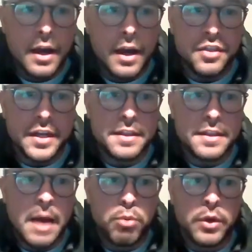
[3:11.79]
I think at
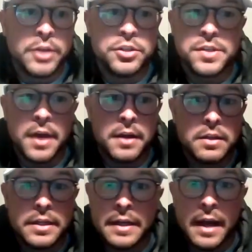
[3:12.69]
that point, you just got to
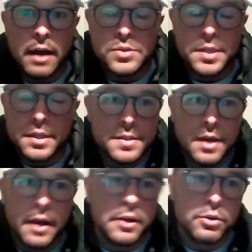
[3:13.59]
clean house with the
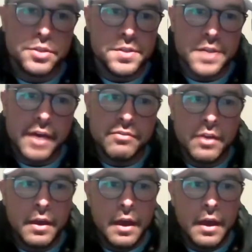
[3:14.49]
entire coaching staff.